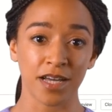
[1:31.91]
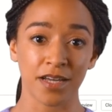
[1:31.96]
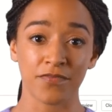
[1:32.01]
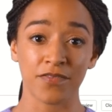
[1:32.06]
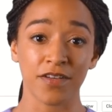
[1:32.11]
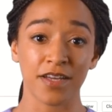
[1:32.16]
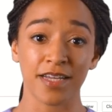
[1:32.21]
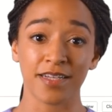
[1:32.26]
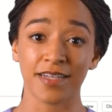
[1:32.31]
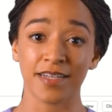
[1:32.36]
and
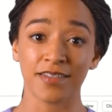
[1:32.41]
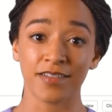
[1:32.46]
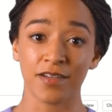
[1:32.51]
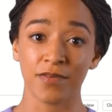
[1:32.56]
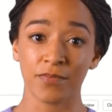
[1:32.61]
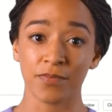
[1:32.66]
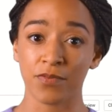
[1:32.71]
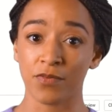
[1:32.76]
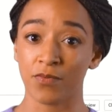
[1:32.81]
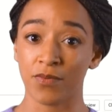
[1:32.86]
for this
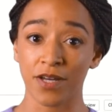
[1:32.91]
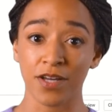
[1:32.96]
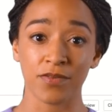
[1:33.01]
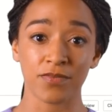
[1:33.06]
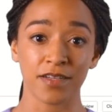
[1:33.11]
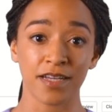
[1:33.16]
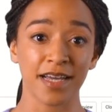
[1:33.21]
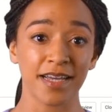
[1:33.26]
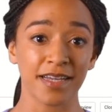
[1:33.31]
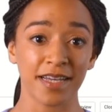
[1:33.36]
example, we
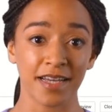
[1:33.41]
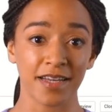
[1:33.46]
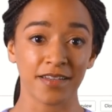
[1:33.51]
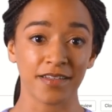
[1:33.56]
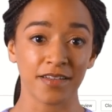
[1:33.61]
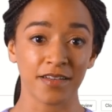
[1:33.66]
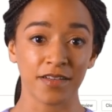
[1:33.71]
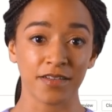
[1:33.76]
use linear.